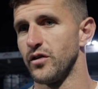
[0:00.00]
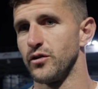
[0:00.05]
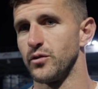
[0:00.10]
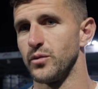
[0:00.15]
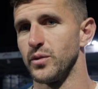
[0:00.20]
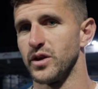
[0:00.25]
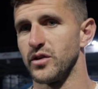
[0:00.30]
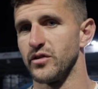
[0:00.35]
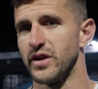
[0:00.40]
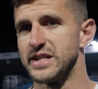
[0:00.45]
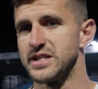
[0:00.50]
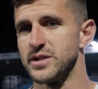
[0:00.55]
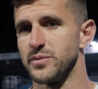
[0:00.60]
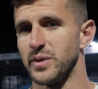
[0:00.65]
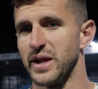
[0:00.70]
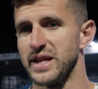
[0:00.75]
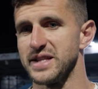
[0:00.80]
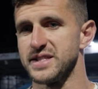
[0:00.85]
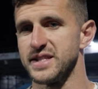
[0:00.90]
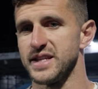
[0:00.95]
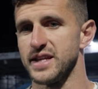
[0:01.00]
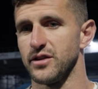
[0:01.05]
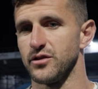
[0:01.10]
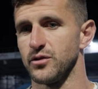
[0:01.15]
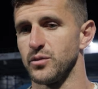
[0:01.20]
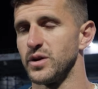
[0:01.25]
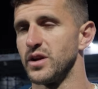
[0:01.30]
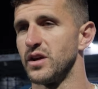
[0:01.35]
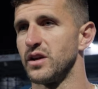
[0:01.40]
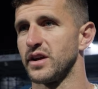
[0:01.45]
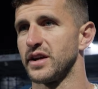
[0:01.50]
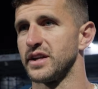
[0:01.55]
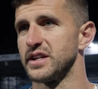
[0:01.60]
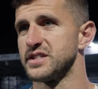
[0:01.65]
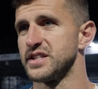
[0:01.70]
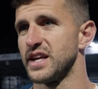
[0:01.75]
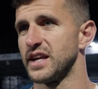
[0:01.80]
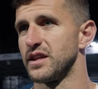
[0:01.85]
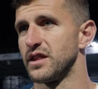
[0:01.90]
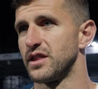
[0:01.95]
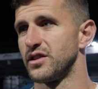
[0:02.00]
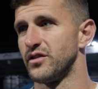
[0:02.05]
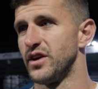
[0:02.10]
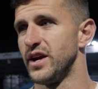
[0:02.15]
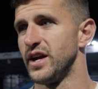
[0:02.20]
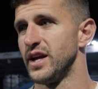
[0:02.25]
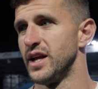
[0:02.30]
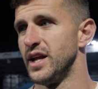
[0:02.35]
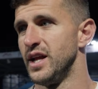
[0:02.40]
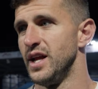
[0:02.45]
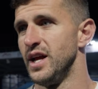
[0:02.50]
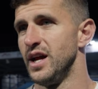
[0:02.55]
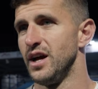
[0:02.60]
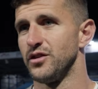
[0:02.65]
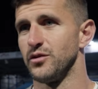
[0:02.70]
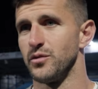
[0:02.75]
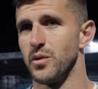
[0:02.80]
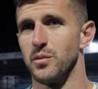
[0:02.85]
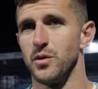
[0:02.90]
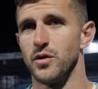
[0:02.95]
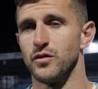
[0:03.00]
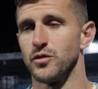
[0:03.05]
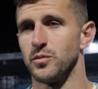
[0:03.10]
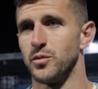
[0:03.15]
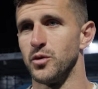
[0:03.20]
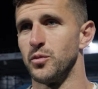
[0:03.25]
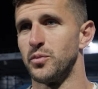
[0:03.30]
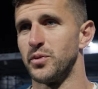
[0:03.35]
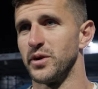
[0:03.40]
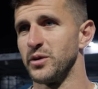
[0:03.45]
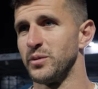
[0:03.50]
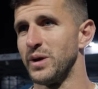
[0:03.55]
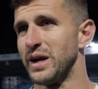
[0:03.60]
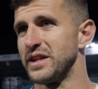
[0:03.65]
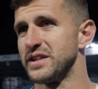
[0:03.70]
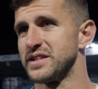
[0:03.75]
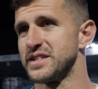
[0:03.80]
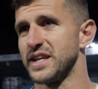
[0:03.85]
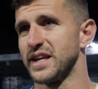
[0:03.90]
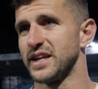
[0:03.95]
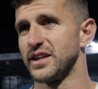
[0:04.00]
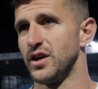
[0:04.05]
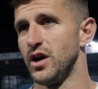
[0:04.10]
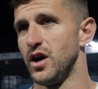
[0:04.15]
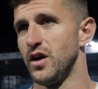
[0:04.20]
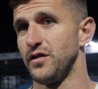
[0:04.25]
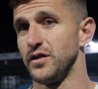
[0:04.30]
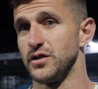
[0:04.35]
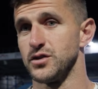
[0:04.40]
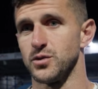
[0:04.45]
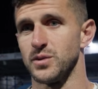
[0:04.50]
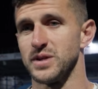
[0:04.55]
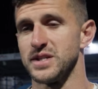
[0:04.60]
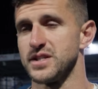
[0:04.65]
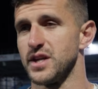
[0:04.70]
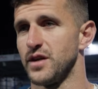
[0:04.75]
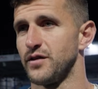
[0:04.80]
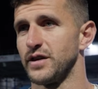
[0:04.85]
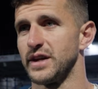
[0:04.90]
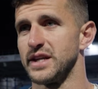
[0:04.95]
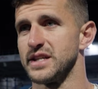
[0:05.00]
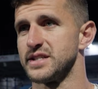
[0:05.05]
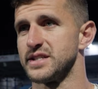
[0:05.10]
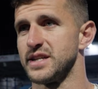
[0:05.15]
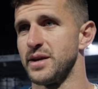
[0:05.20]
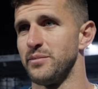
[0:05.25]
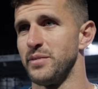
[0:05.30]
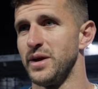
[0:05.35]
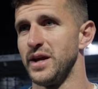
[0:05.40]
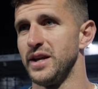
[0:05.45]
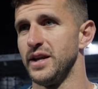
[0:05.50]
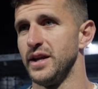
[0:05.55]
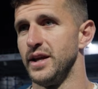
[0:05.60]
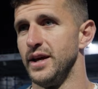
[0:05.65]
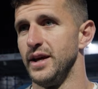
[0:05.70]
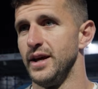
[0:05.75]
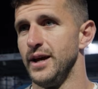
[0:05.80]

I thought we created plenty. I thought we looked like an attacking threat. I thought we moved the ball pretty well in the second half. It's always tough against 10 men.